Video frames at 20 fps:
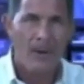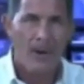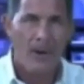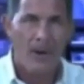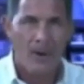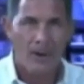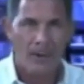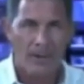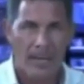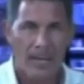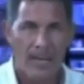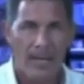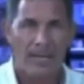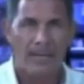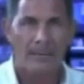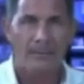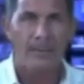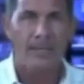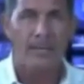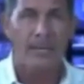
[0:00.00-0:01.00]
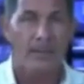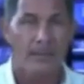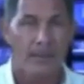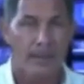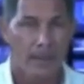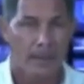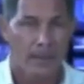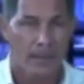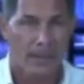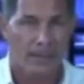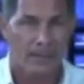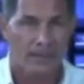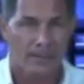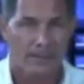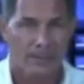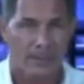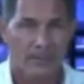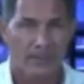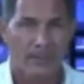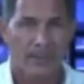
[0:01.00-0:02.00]
I'm online becoming a
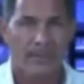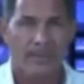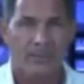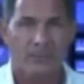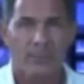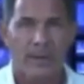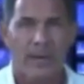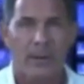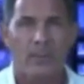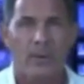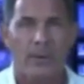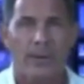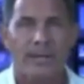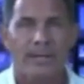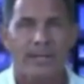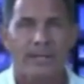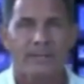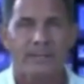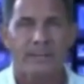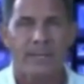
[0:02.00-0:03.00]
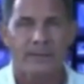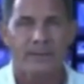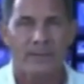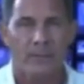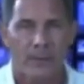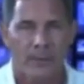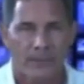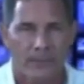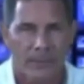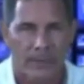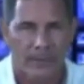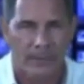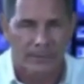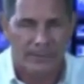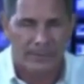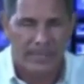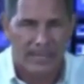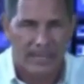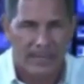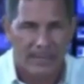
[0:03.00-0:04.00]
customer because what I want each and every one of you to
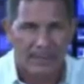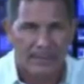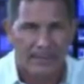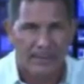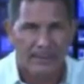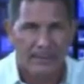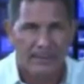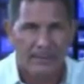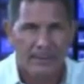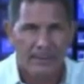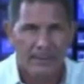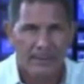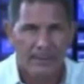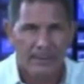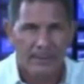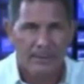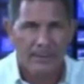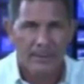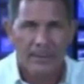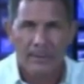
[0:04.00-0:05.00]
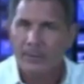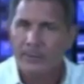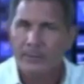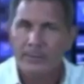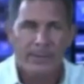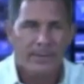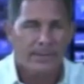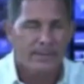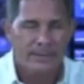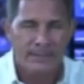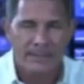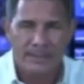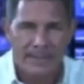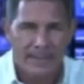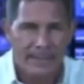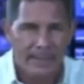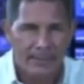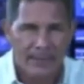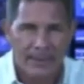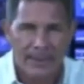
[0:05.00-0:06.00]
understand, there isn't
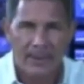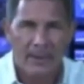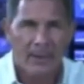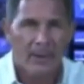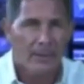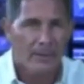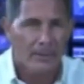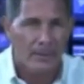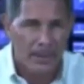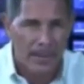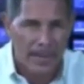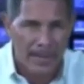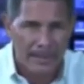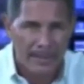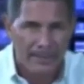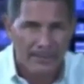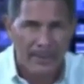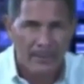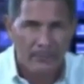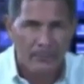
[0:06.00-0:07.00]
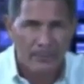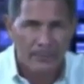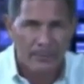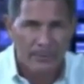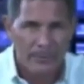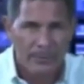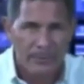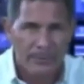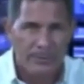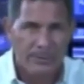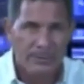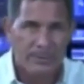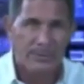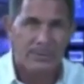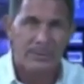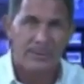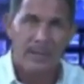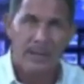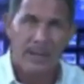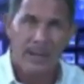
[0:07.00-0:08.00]
anything on the planet that
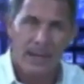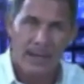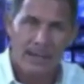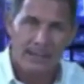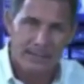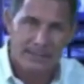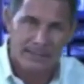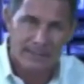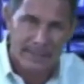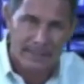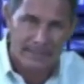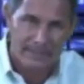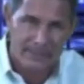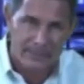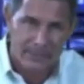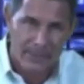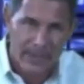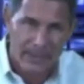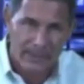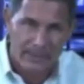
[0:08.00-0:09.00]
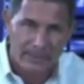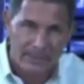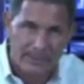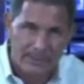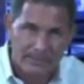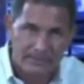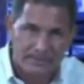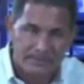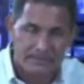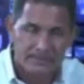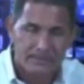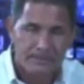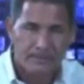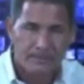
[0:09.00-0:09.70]
reduces oxidative stress.